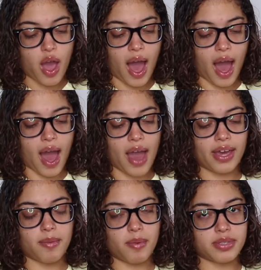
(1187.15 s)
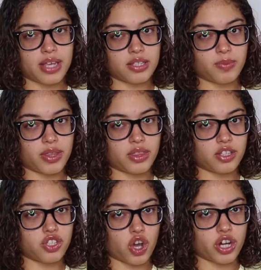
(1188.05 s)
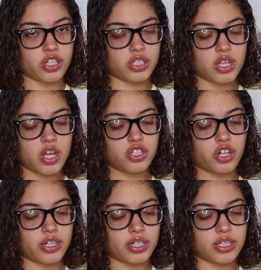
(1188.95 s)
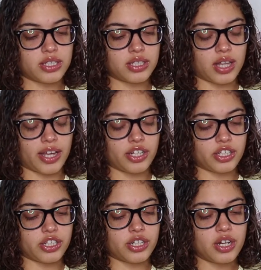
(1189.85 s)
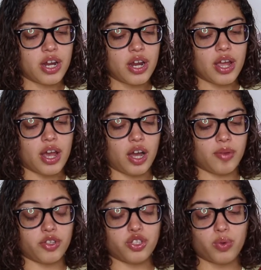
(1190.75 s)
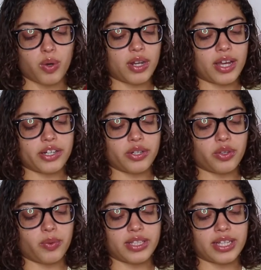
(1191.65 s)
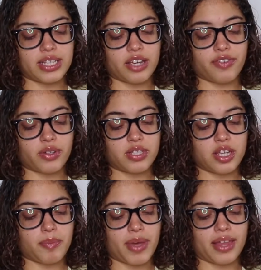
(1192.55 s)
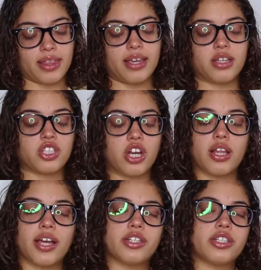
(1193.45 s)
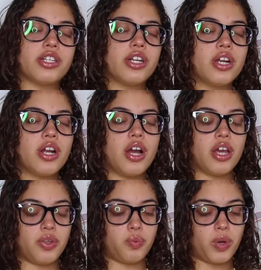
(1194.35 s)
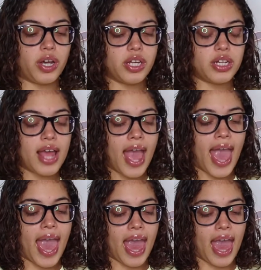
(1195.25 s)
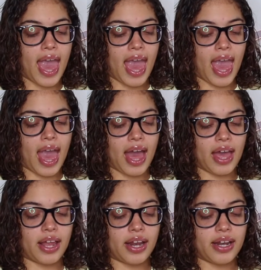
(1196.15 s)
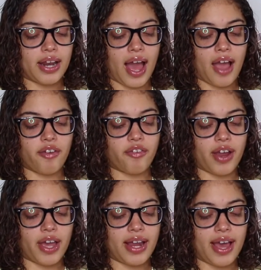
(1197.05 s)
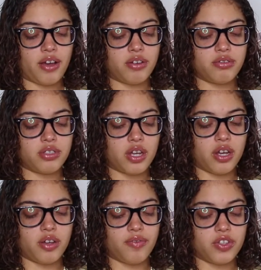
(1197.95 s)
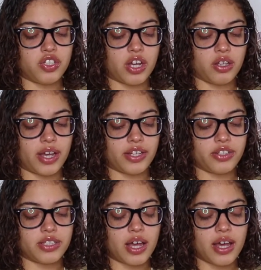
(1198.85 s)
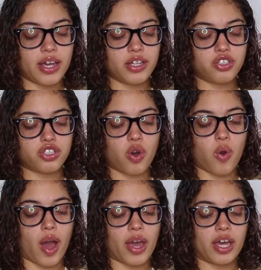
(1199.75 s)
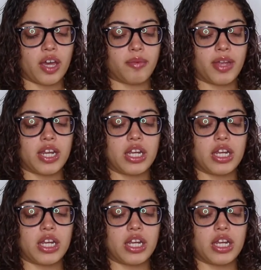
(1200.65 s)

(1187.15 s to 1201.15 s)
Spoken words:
I am obsessed with the Tarteist liner, the duo liner, the one that's like felt tip and like gel liner in one. And I ran out of the gel liner side, so I am in